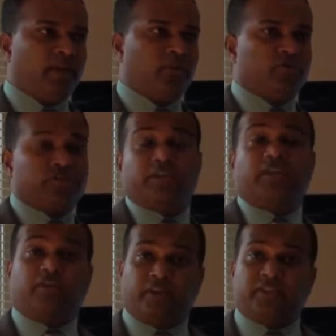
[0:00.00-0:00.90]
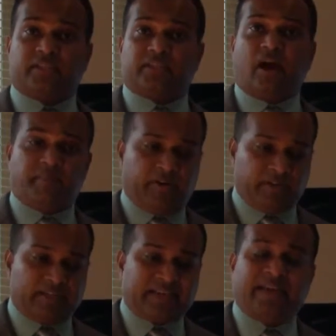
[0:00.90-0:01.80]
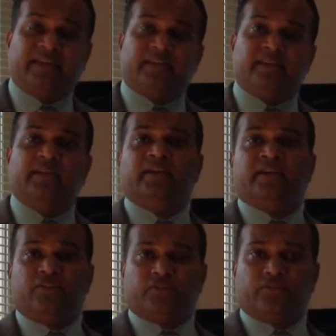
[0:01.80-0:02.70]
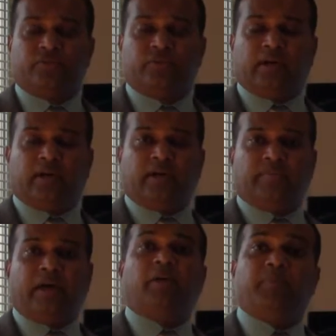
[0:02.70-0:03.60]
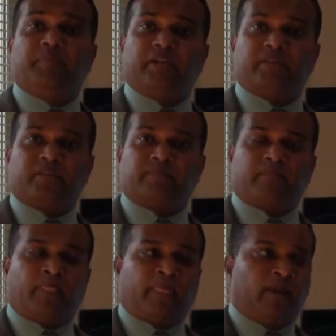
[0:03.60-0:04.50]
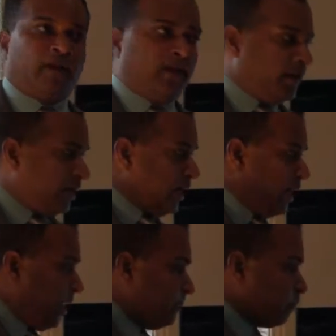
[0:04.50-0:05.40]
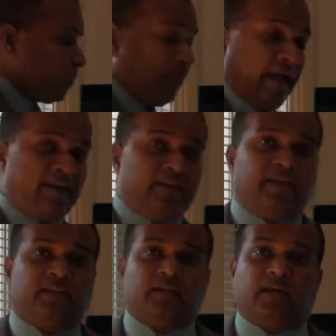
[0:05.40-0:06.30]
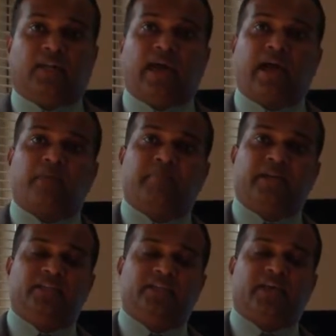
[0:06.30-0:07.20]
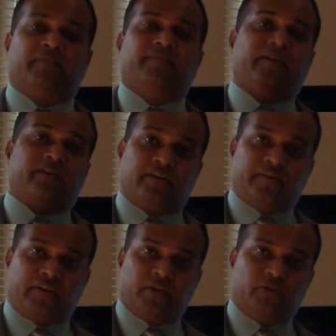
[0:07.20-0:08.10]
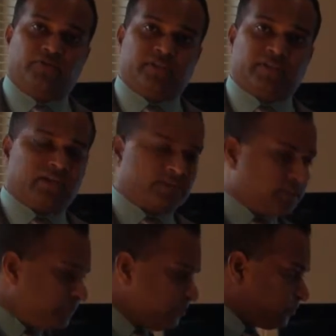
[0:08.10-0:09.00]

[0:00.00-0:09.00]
It also decreased the time period taken to help a person. And it allowed me to get very, very good results.